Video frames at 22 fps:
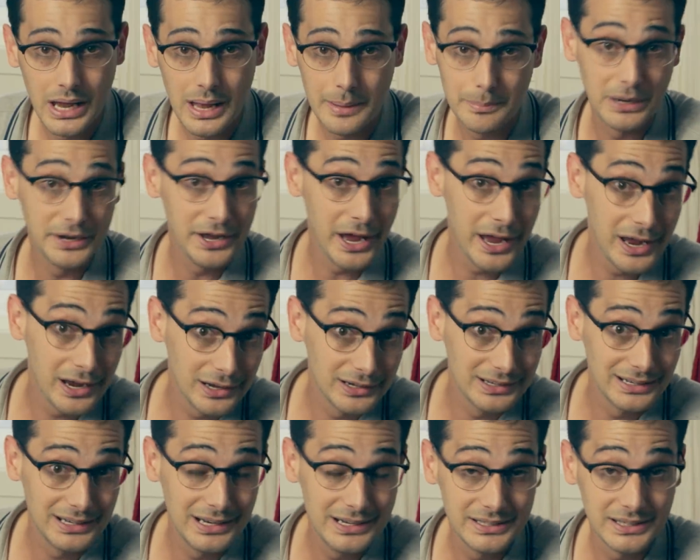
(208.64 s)
But hey,
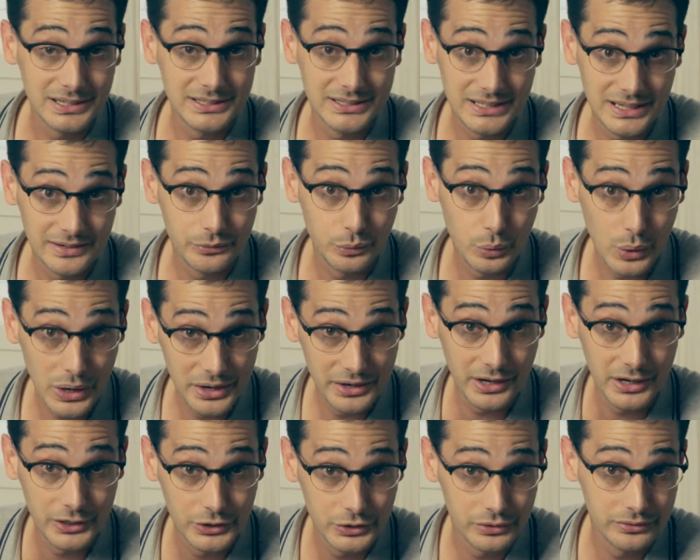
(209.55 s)
at least I saved one
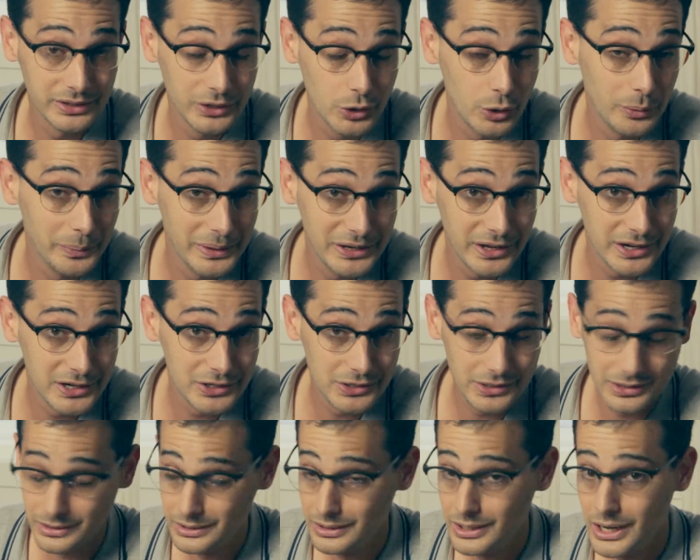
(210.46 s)
night of
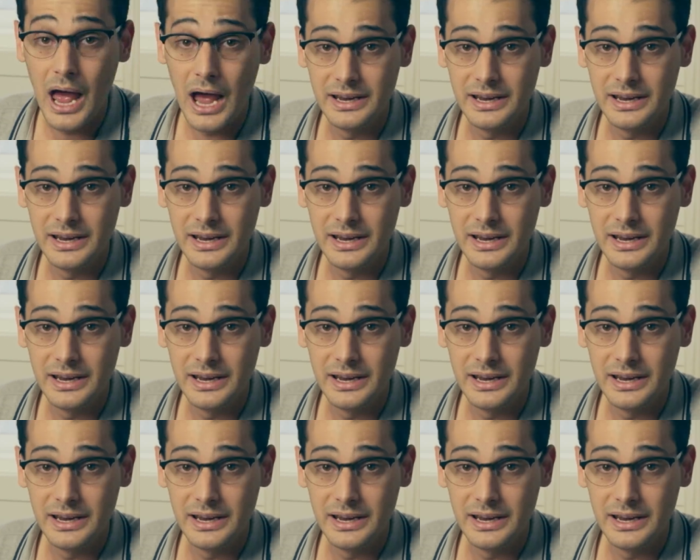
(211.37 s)
accommodation.